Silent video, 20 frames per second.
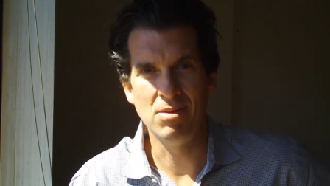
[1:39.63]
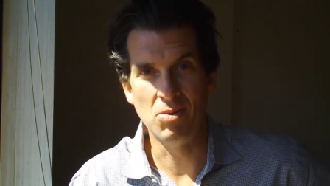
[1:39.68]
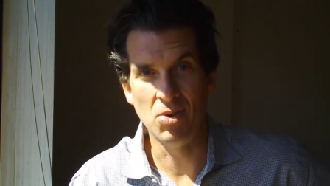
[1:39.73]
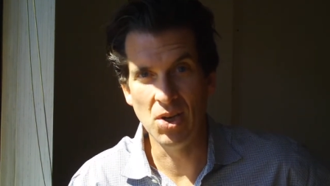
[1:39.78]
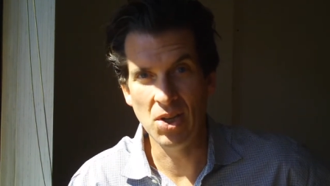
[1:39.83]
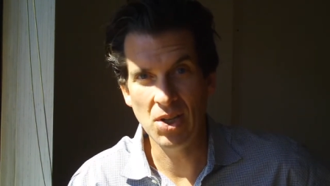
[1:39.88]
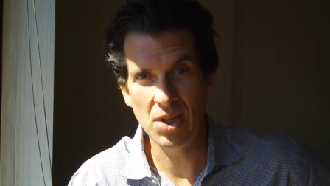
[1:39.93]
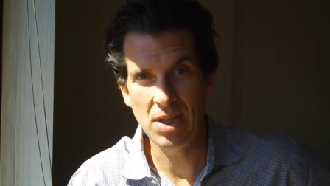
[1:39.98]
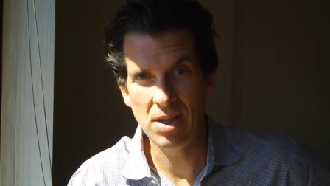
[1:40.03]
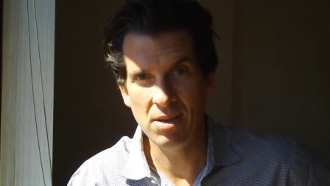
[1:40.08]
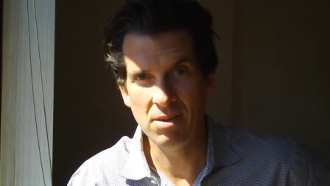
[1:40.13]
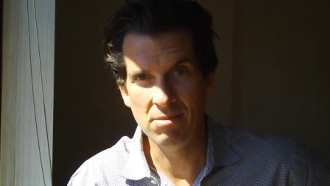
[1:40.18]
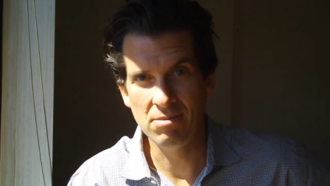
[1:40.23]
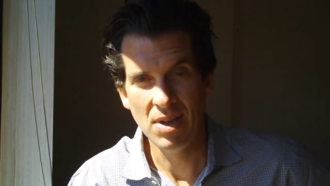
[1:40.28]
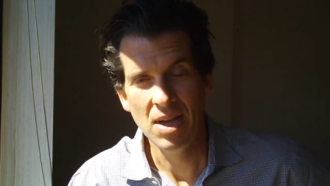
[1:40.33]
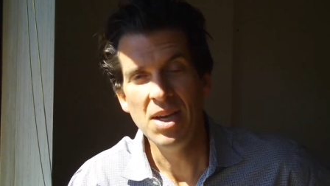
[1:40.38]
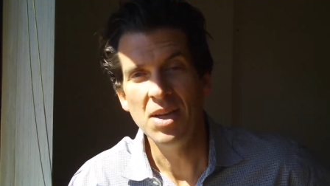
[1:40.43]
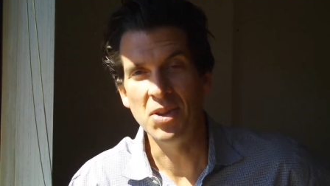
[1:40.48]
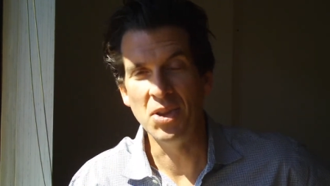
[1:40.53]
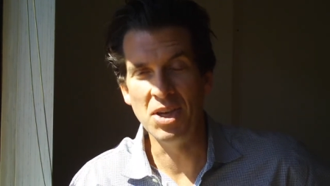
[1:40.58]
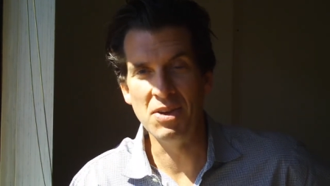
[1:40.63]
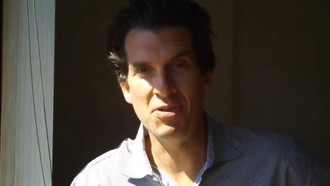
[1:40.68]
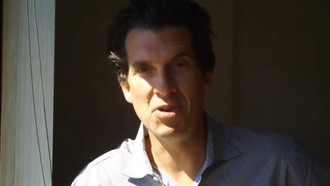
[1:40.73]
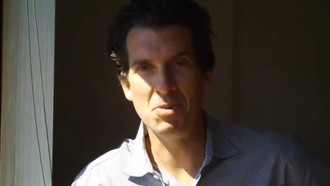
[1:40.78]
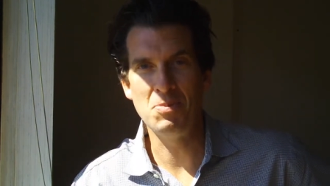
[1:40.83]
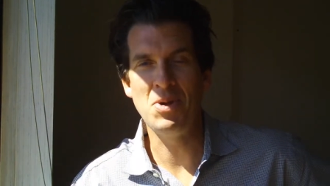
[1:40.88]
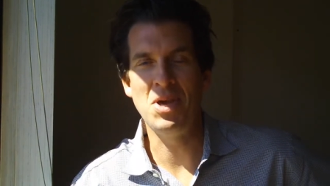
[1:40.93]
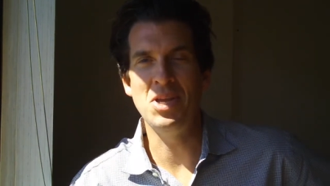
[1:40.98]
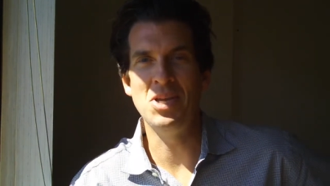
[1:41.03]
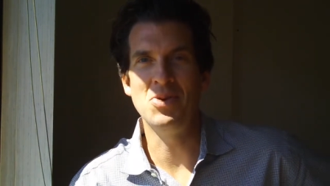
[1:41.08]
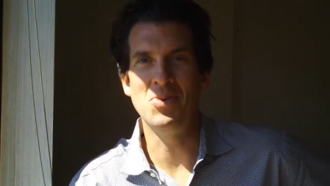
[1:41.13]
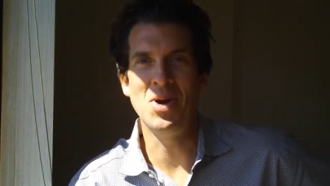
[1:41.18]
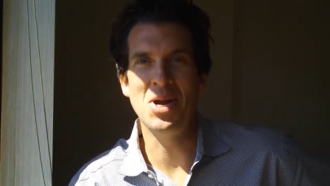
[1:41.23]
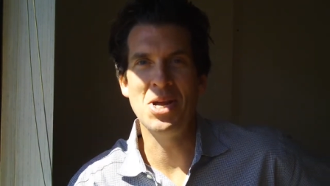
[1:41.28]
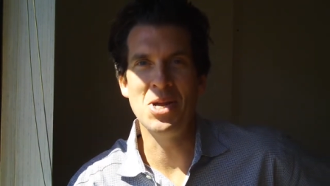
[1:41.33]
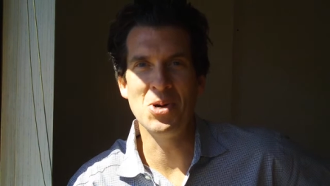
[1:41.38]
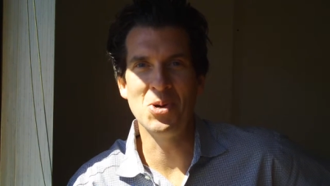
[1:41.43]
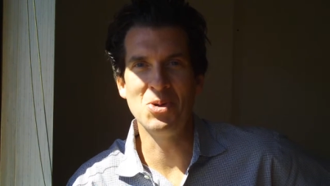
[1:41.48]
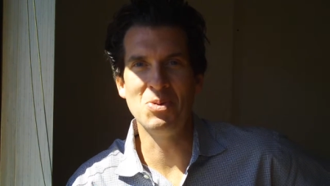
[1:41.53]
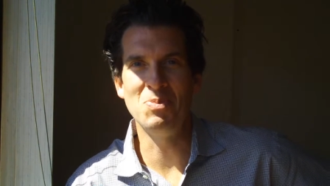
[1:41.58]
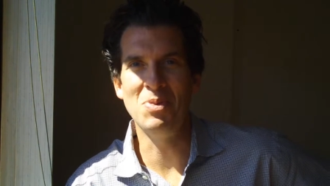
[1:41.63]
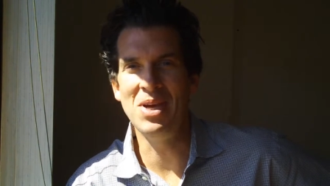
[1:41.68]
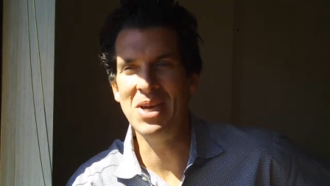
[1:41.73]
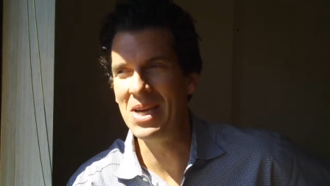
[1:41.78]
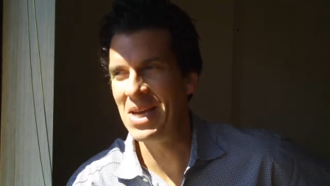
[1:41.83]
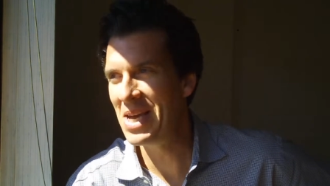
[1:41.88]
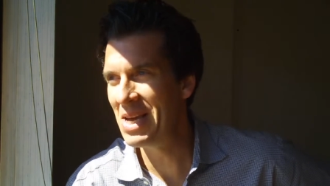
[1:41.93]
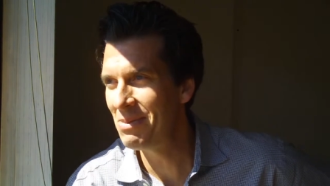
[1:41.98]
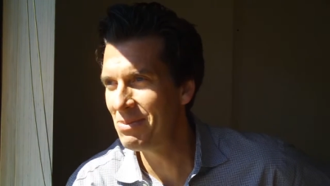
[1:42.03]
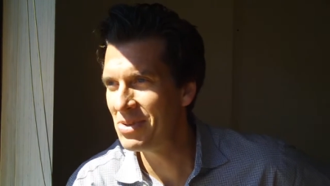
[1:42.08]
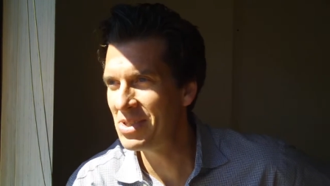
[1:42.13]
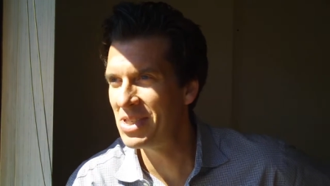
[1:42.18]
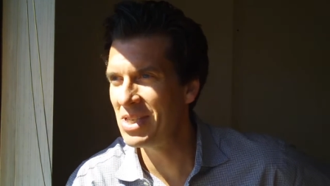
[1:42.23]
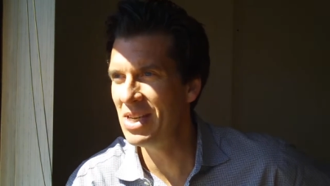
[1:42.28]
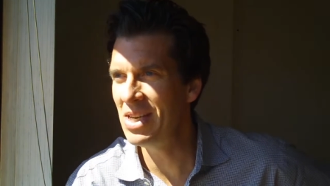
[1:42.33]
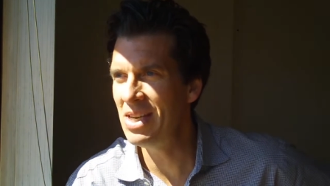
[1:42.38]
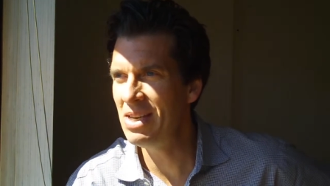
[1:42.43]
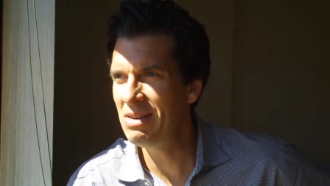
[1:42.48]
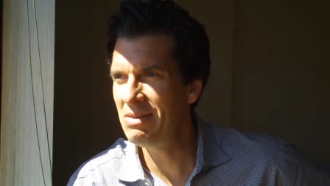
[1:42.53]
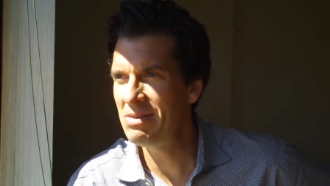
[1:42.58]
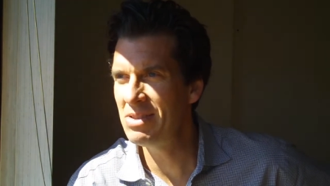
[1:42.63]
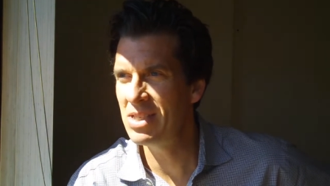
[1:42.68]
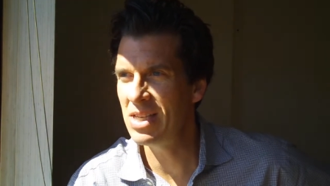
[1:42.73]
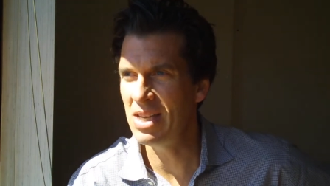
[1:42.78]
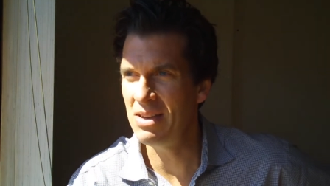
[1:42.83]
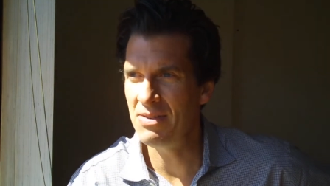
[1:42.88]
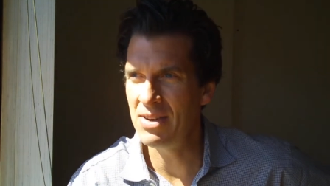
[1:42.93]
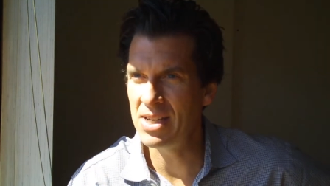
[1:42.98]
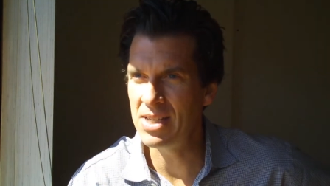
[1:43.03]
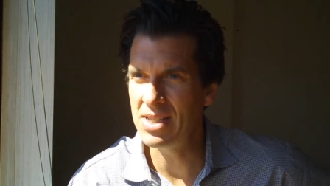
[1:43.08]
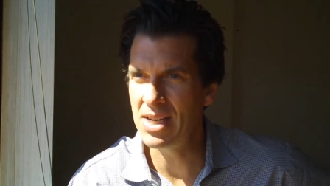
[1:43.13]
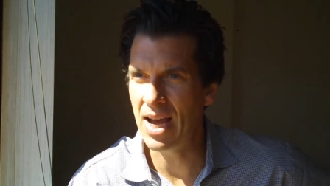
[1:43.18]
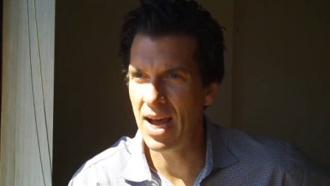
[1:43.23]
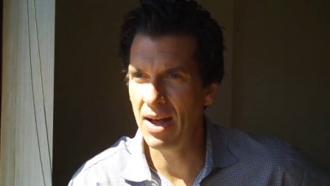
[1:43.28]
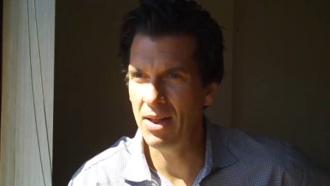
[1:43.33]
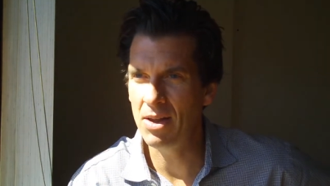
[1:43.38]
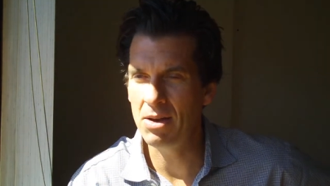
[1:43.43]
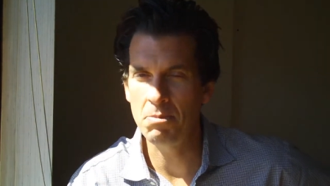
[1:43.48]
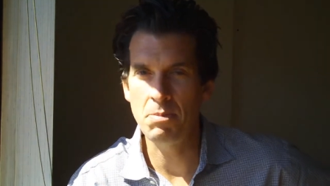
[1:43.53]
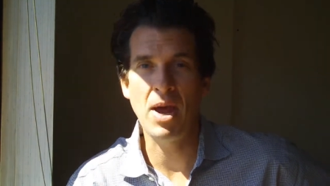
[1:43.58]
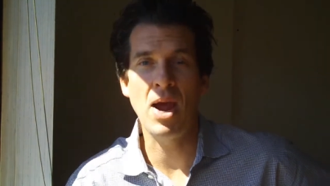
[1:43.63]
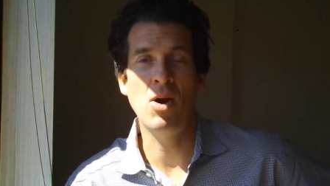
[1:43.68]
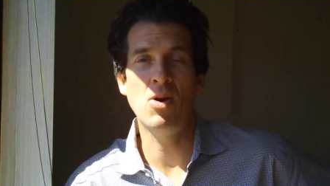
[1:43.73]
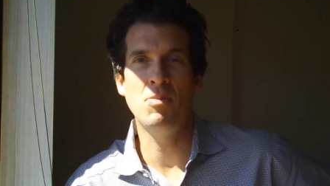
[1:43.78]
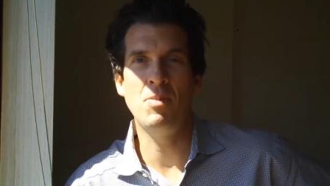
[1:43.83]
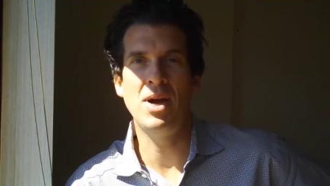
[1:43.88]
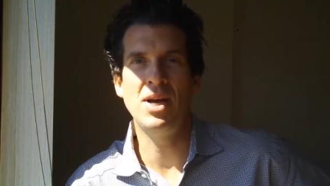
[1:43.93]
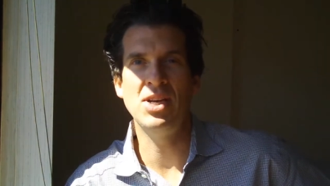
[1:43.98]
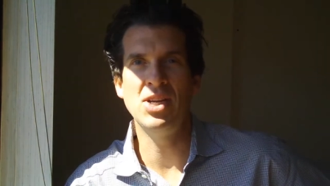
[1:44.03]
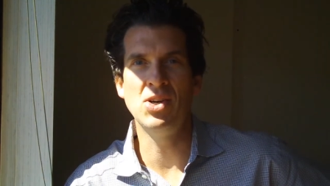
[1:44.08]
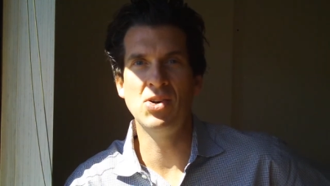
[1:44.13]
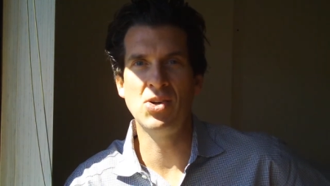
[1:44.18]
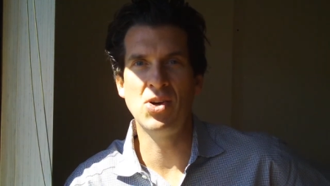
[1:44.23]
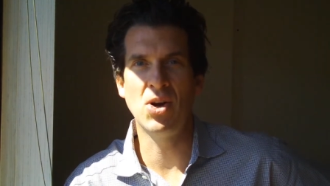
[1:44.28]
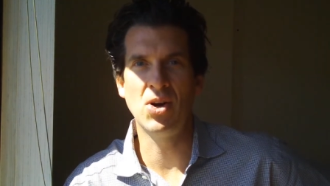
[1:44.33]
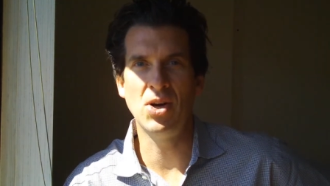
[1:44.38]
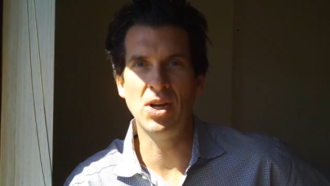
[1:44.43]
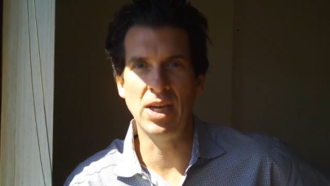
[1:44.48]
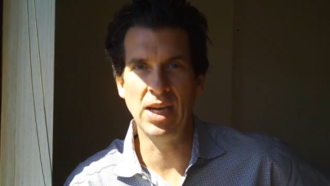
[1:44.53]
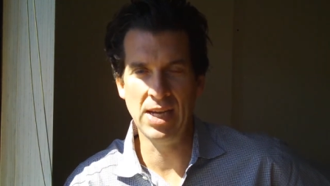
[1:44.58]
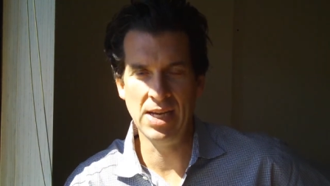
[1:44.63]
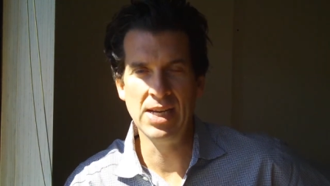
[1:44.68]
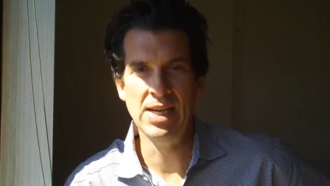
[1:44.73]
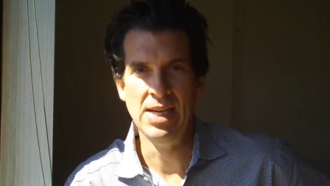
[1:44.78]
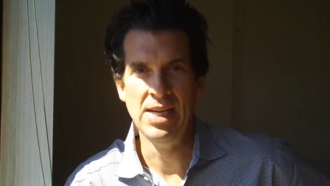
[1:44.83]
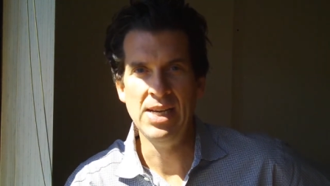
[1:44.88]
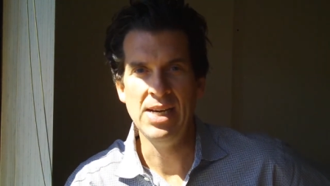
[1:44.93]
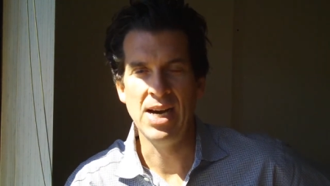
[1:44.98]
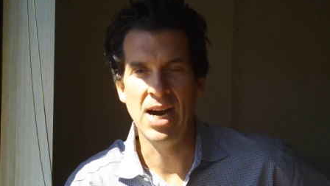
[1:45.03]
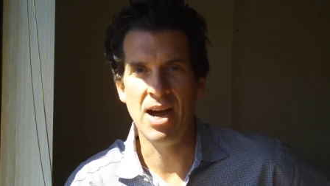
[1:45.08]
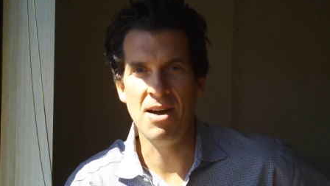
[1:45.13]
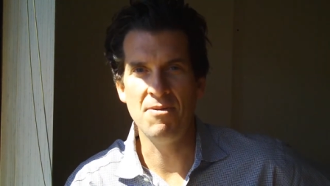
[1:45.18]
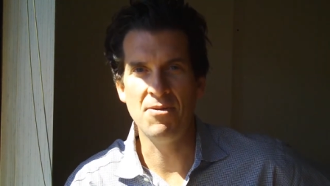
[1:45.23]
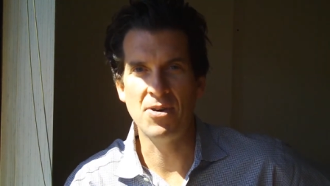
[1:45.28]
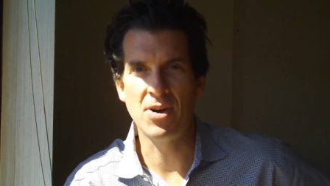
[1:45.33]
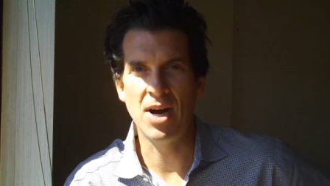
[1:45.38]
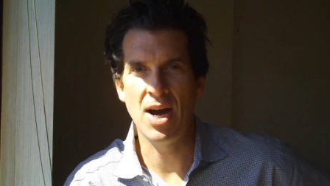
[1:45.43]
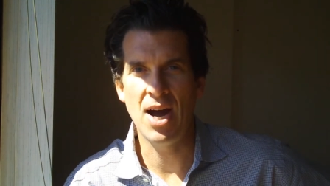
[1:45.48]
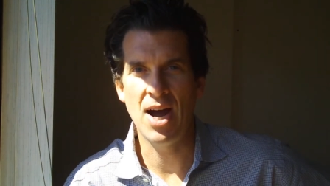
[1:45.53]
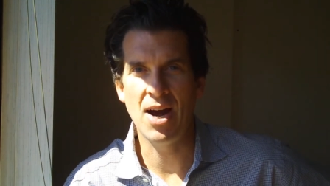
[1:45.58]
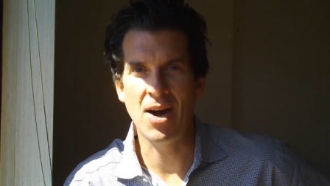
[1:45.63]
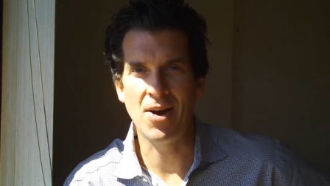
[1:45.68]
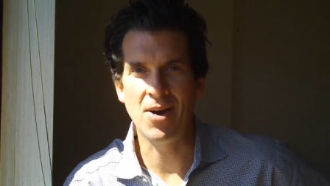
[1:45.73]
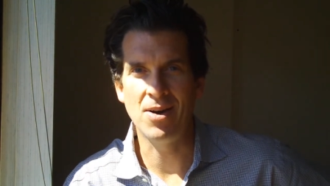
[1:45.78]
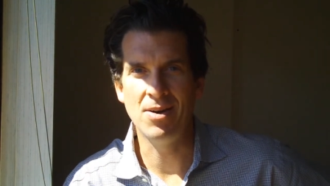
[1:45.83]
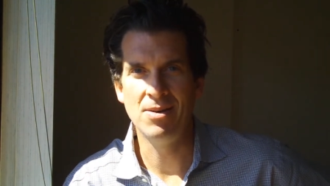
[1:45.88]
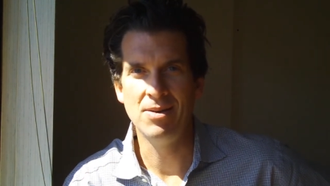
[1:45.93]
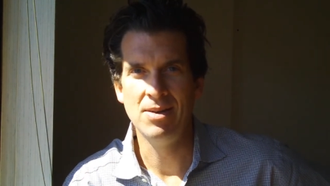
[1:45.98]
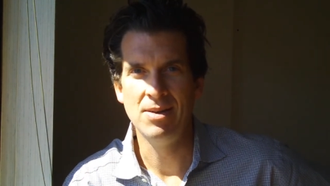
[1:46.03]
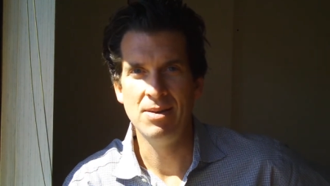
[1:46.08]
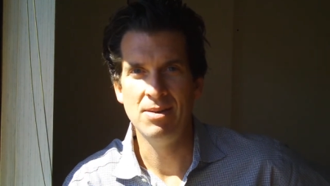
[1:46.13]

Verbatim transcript: Really? Leave your opinion right here with me, MC, TV talent, powered by Dale Carnegie. I'm for hire.